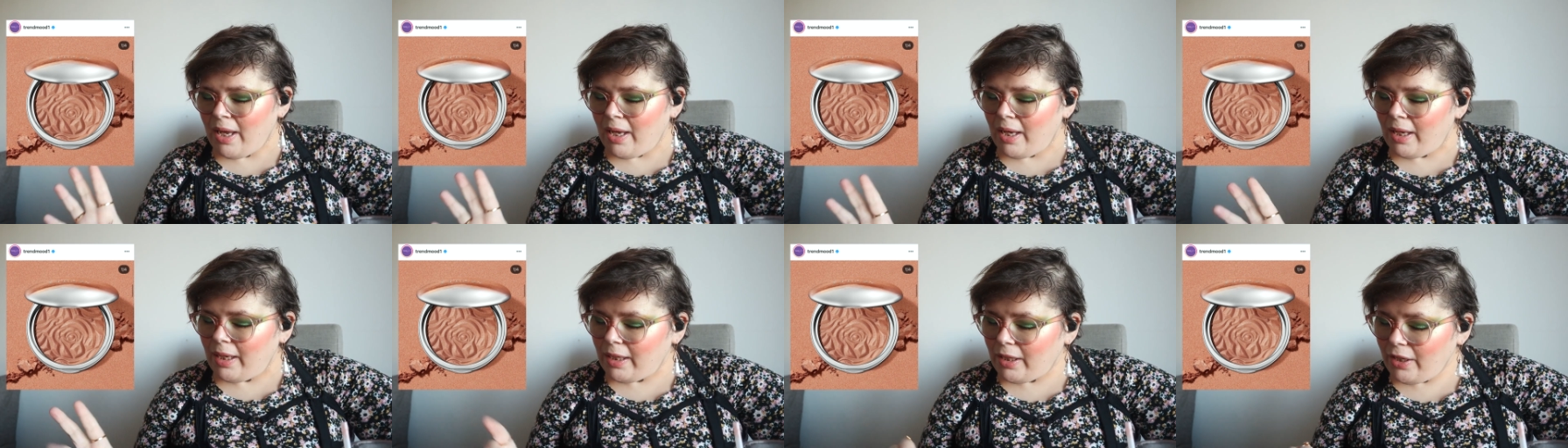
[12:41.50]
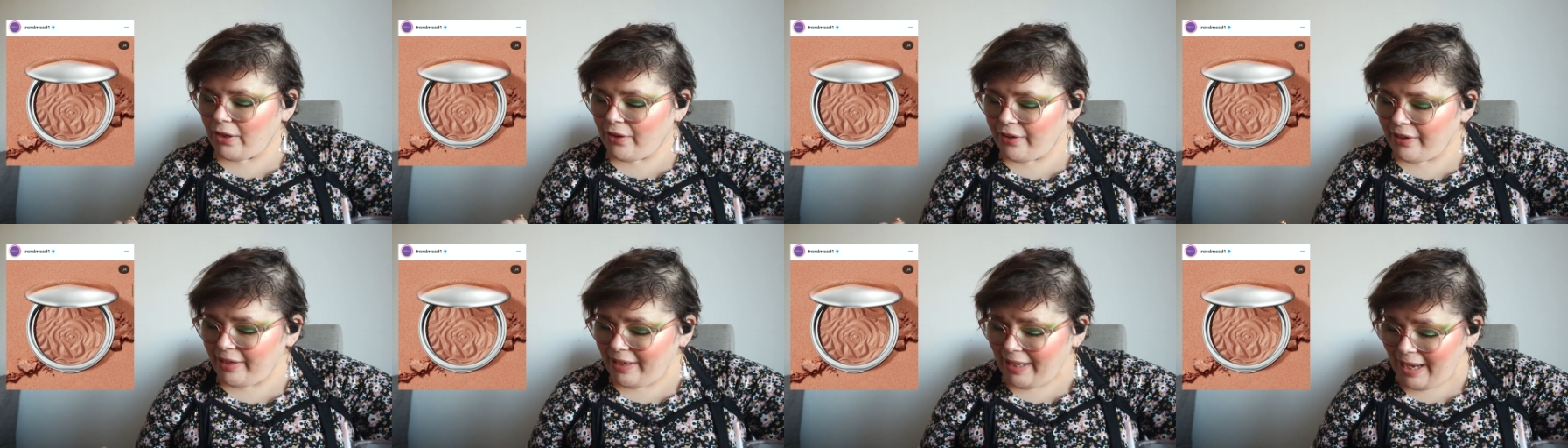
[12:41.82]
It
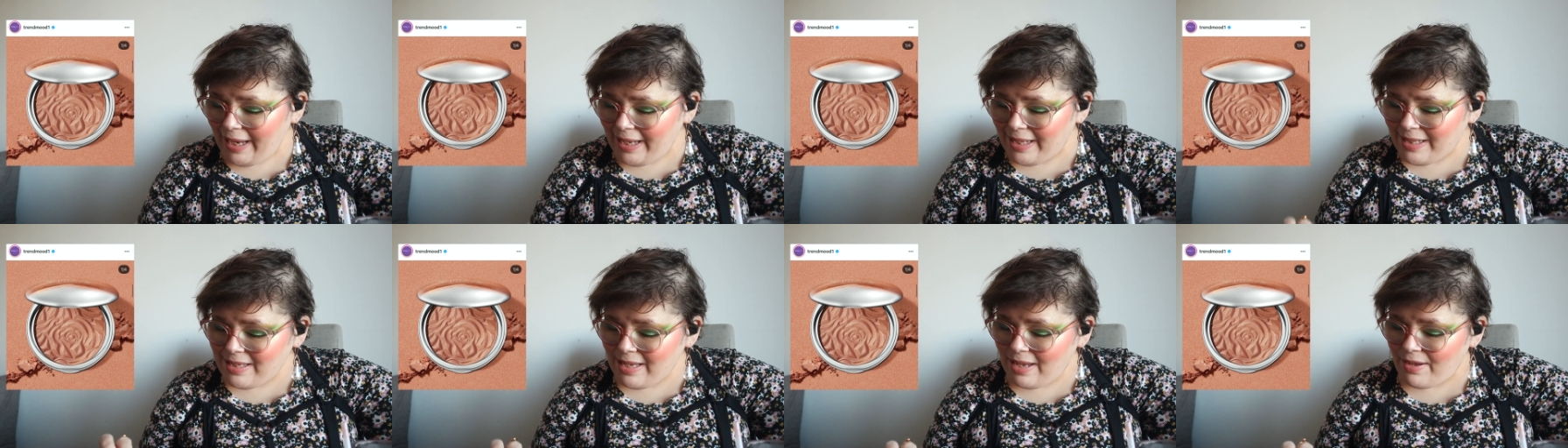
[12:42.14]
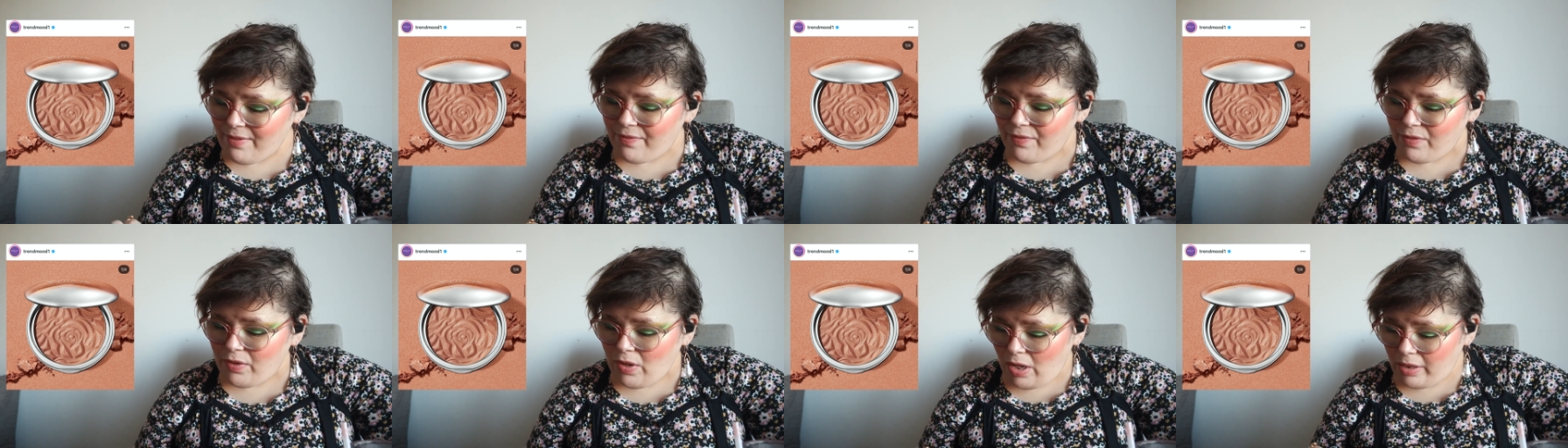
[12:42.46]
creates a
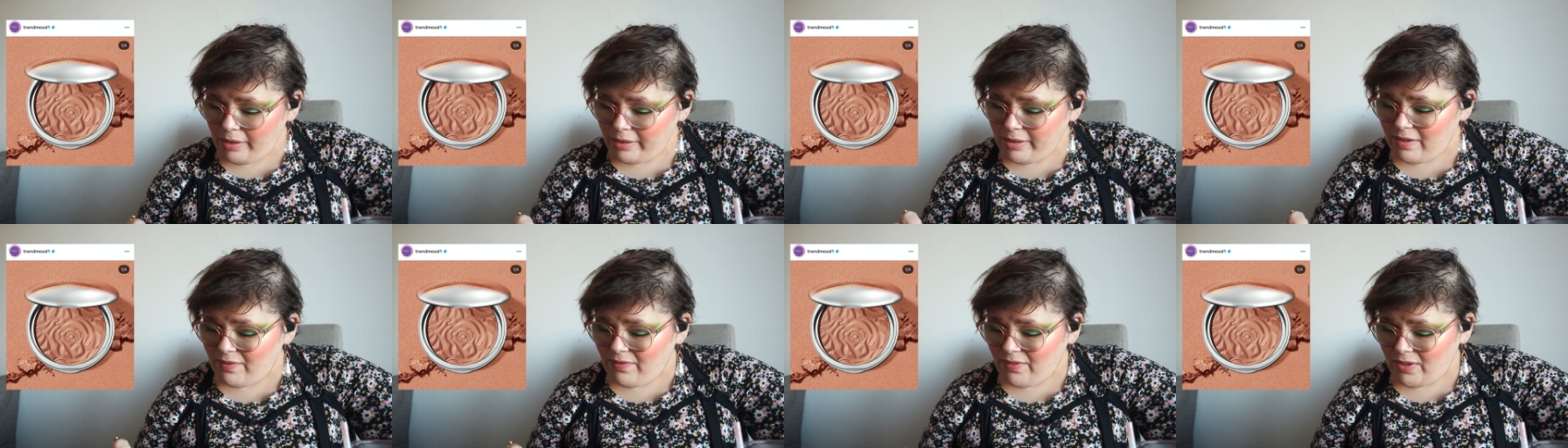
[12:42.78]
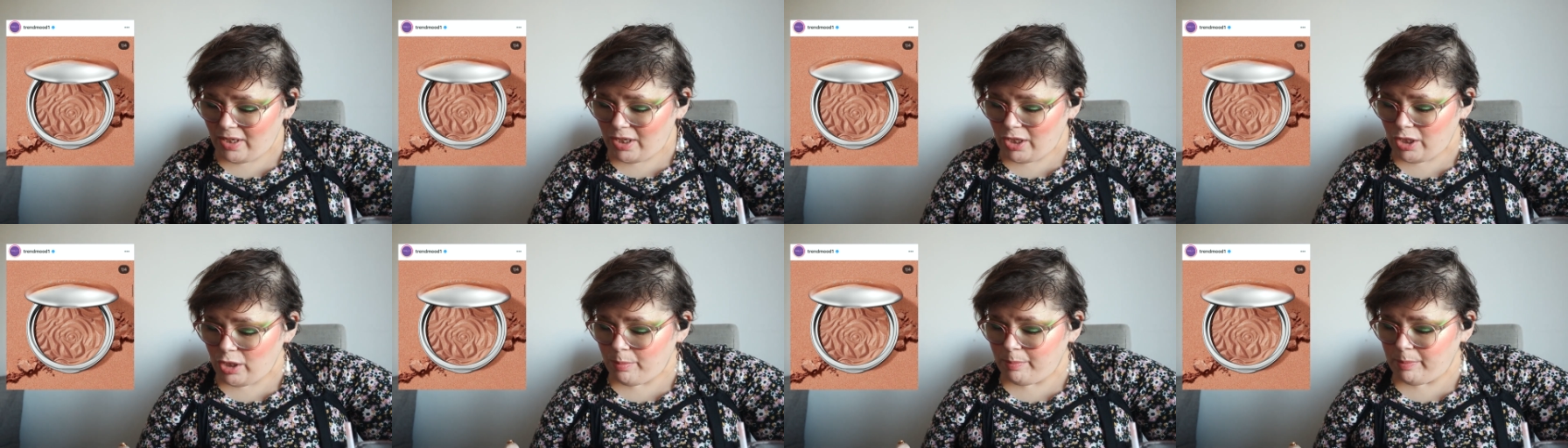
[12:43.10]
flawless
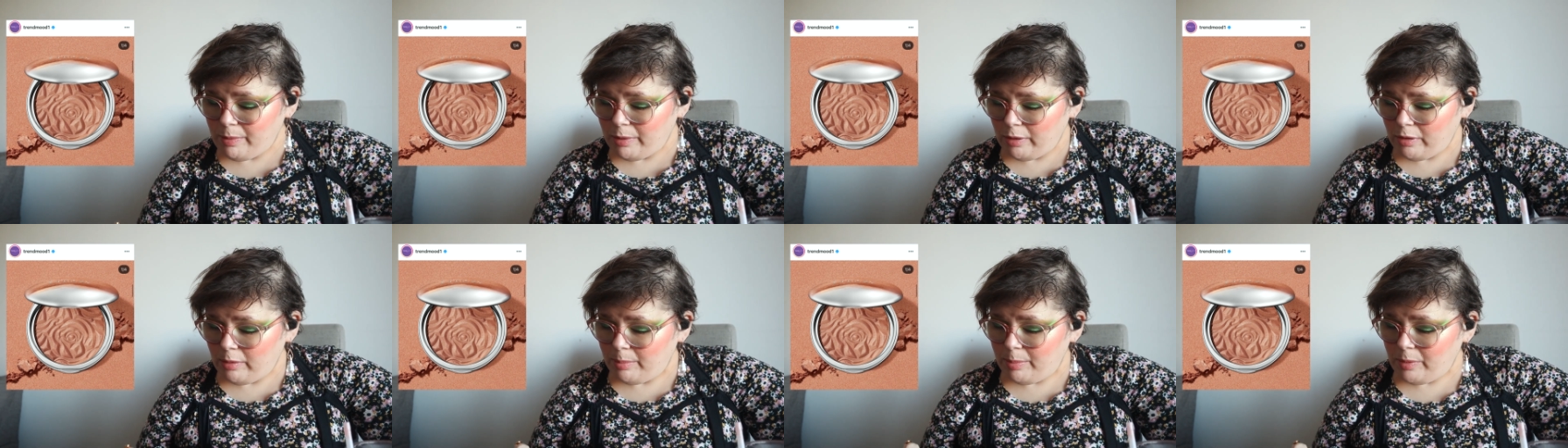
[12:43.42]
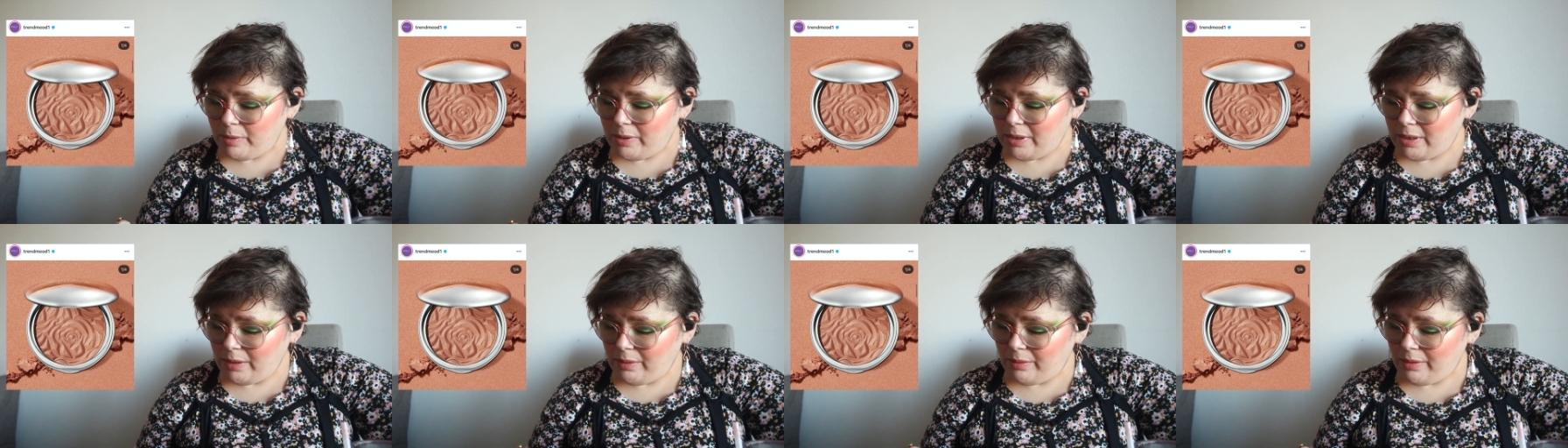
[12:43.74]
finish,
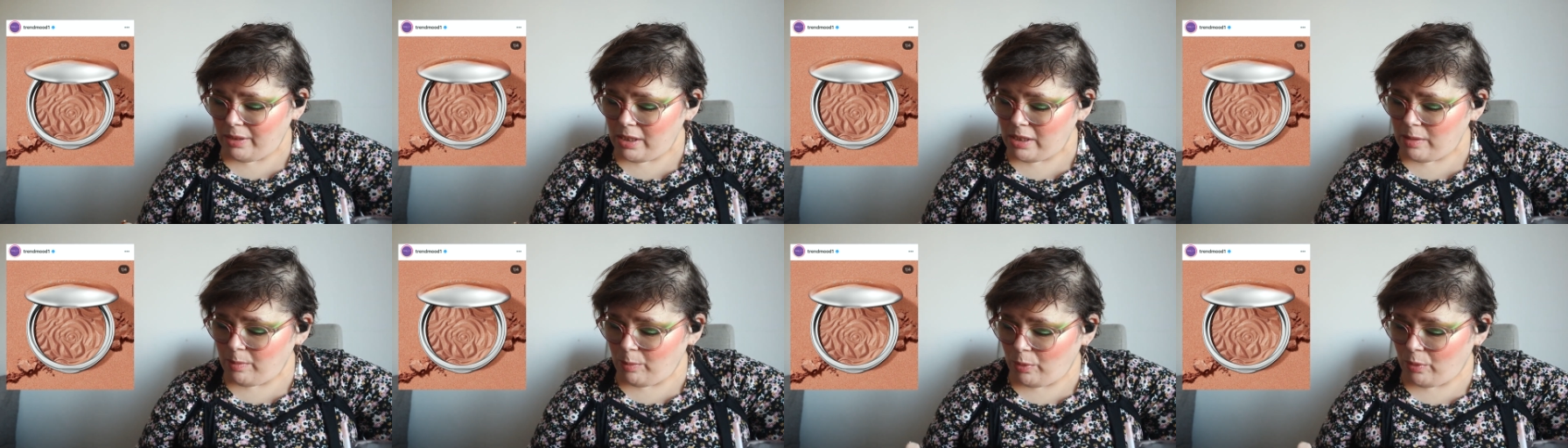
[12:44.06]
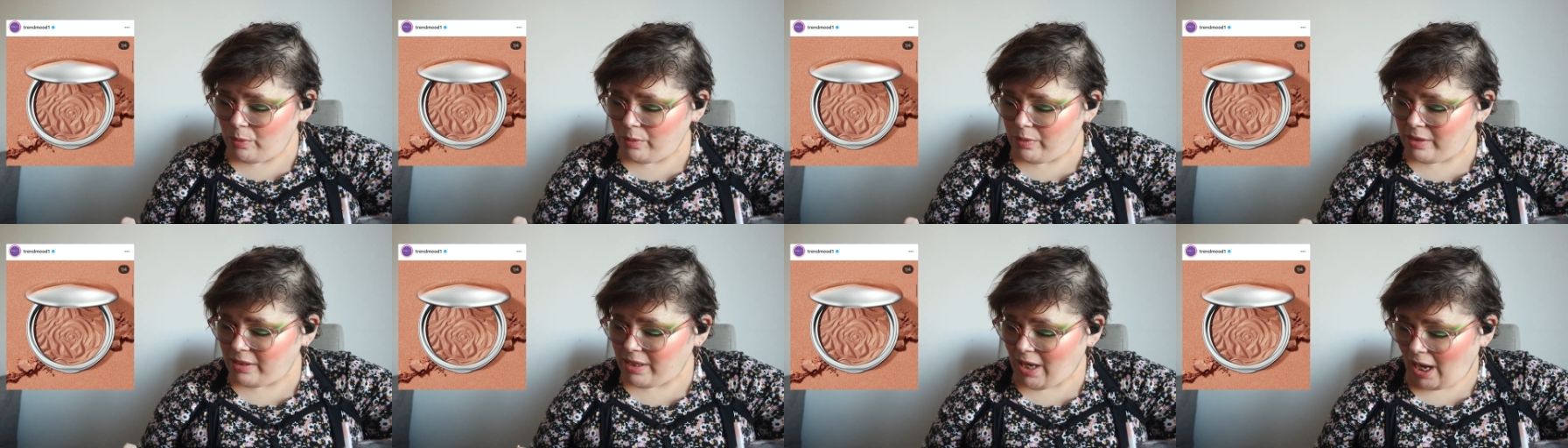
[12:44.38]
buildable, silky
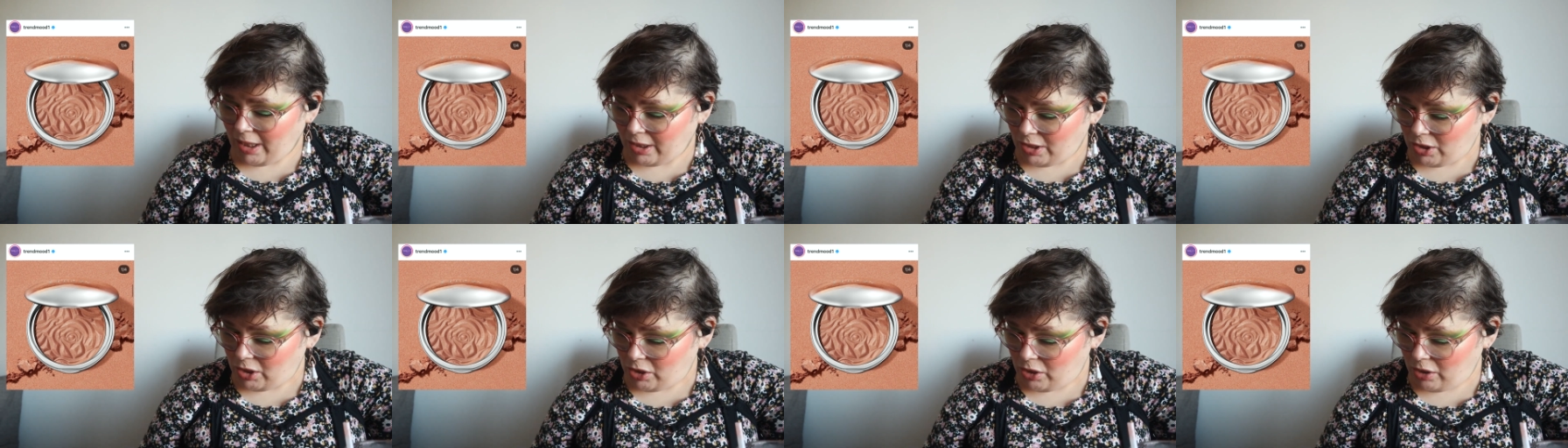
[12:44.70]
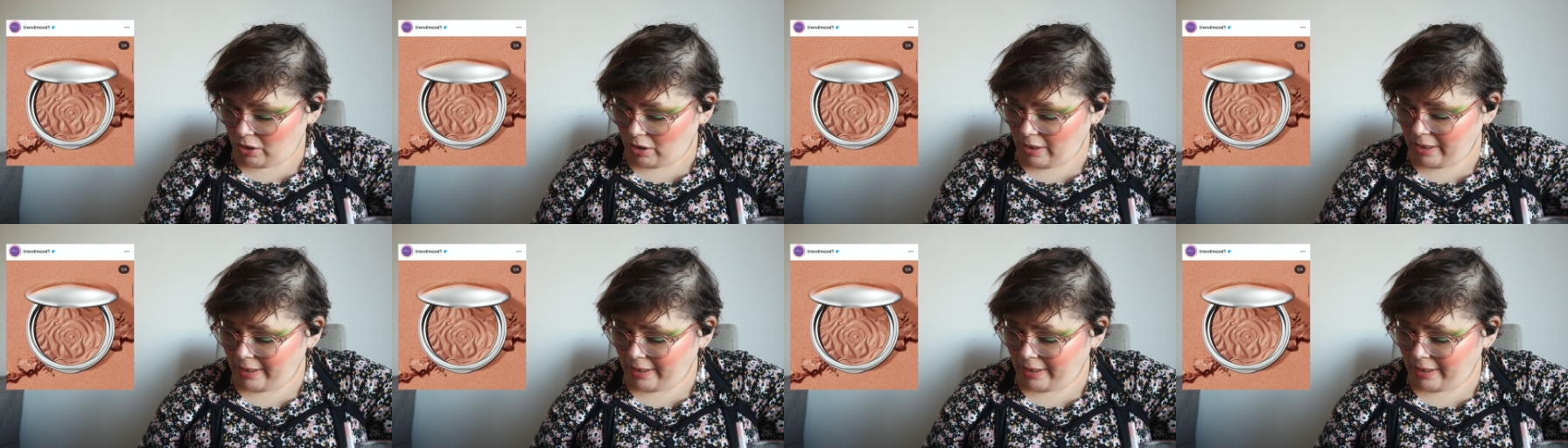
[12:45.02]
smooth texture,